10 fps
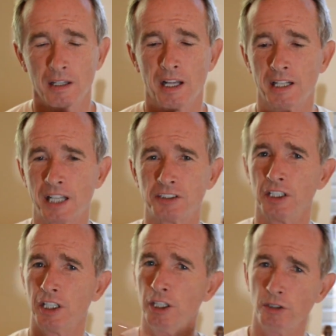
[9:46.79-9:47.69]
And that's
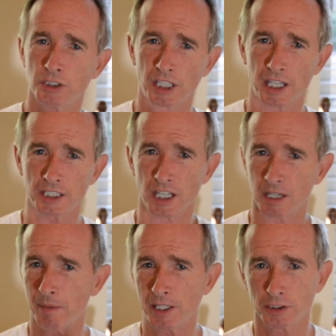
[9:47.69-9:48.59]
in huge studies done
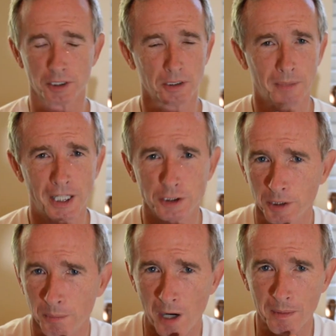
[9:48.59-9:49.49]
at major
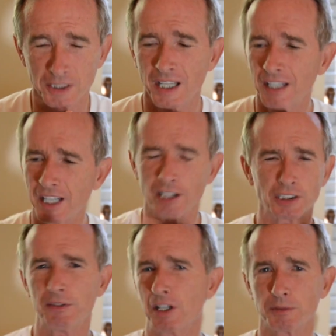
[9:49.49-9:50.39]
departments. Nothing
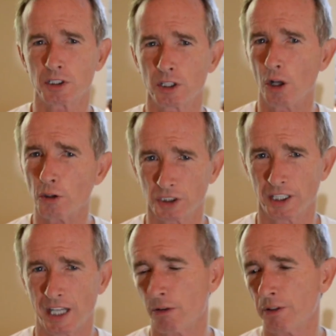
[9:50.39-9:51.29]
else even comes close to
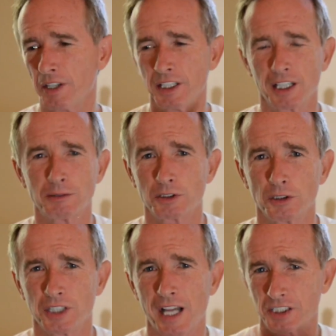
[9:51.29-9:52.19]
that. The only thing that comes
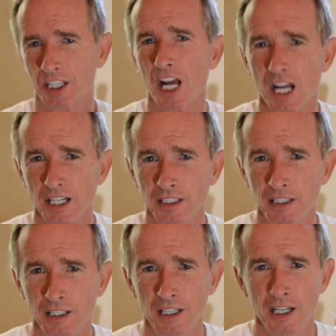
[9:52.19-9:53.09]
close to that is a gun.
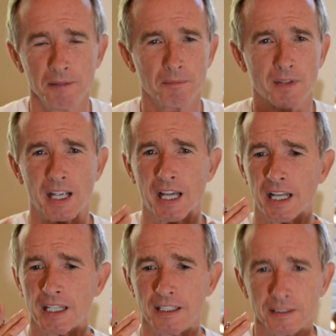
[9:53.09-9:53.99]

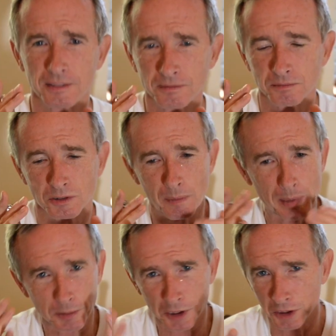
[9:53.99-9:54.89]
And some
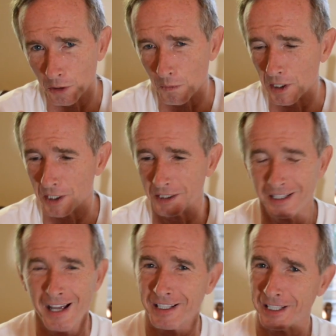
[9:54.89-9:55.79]
people just don't want
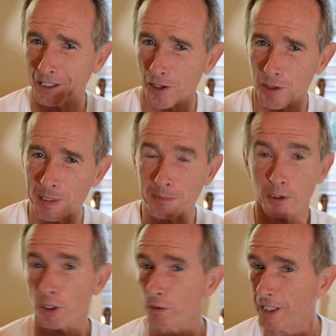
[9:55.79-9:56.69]
to kill other
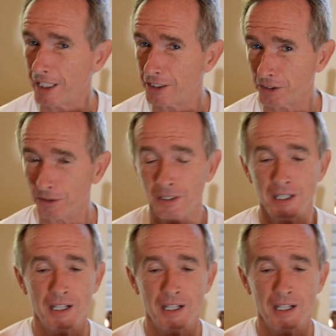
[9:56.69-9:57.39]
people or don't need to.